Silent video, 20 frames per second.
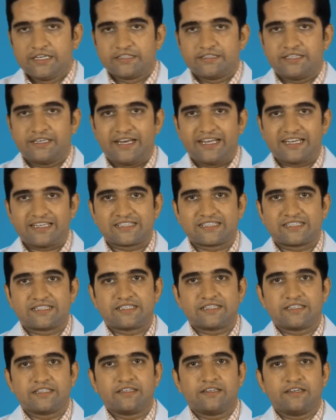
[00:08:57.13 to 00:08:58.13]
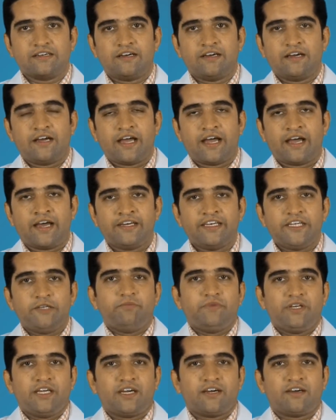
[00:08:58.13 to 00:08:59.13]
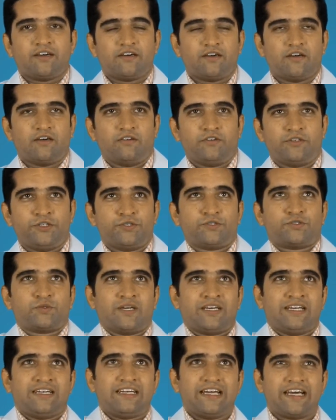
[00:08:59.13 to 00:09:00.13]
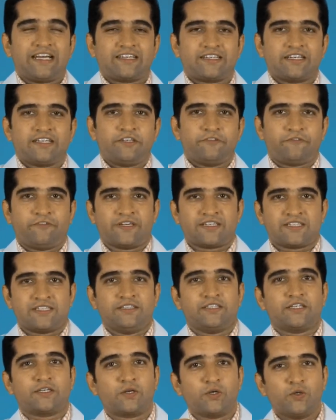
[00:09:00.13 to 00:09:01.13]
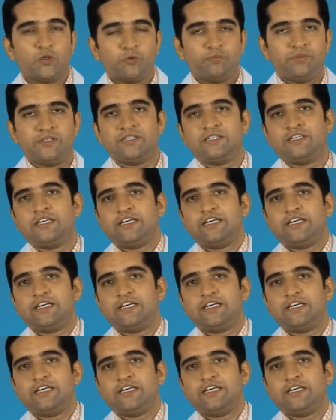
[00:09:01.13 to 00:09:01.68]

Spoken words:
The next anemia due to an inherited defect in the globin